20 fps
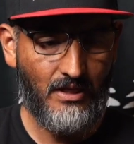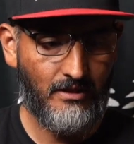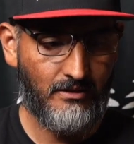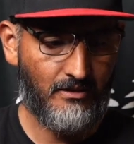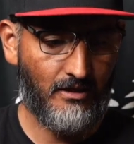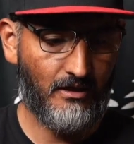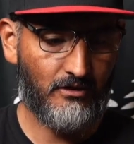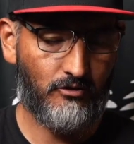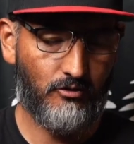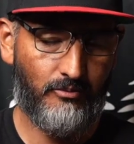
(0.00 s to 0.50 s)

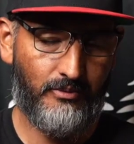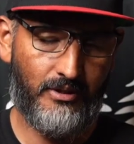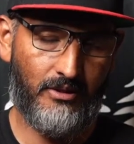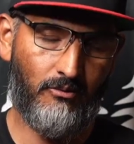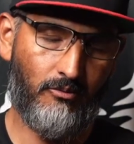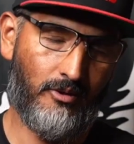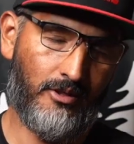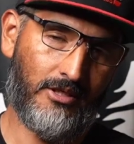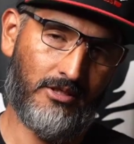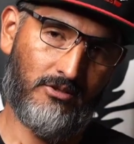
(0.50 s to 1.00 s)
talk to me,
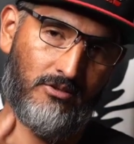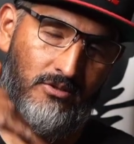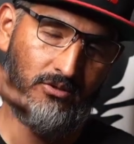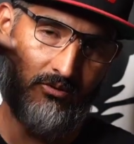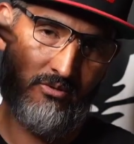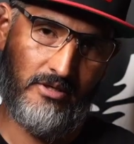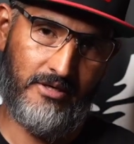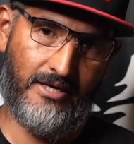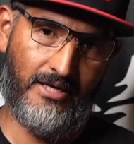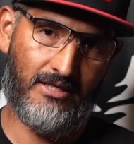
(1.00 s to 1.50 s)
we get you into
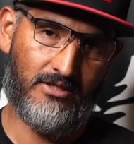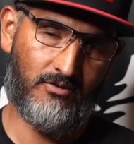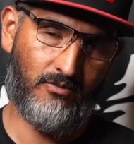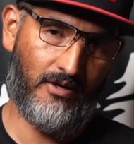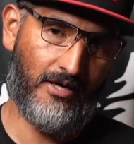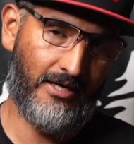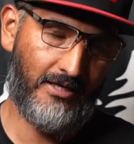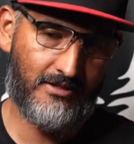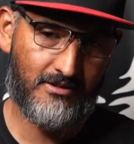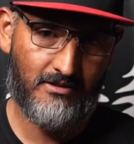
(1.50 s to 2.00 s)
the next
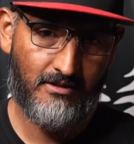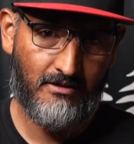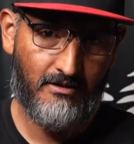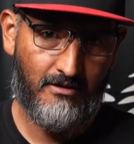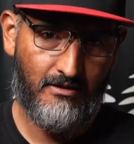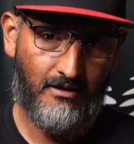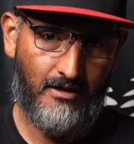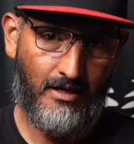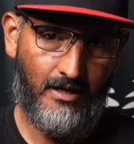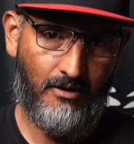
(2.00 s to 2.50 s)
race,
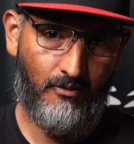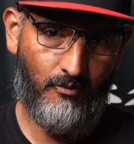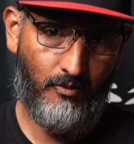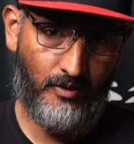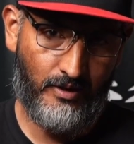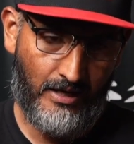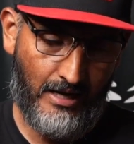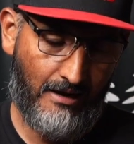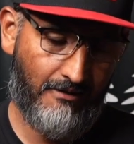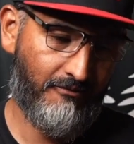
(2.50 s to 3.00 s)
and
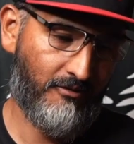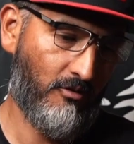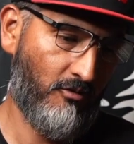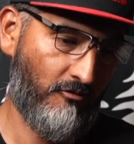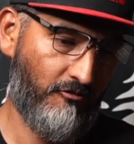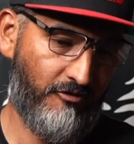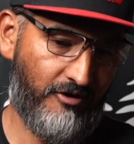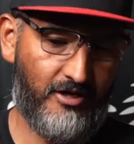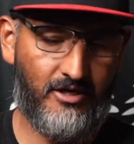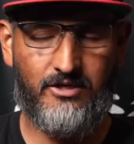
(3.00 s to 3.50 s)
we have you
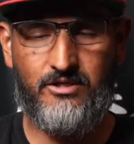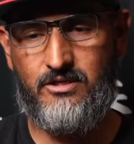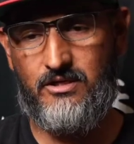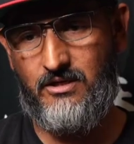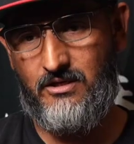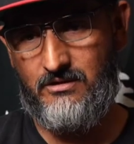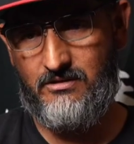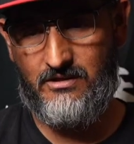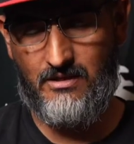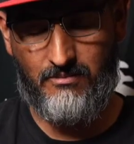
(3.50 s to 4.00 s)
finish
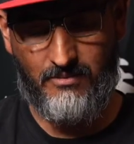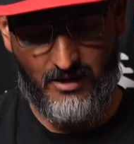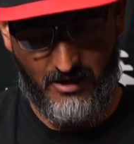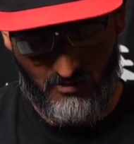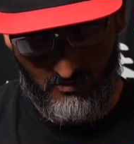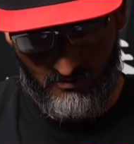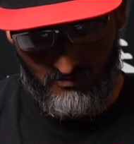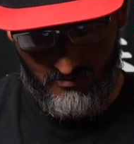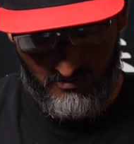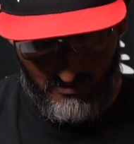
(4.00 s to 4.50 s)
it
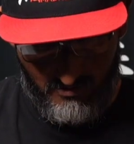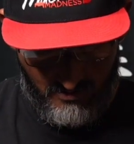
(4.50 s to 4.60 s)
somehow.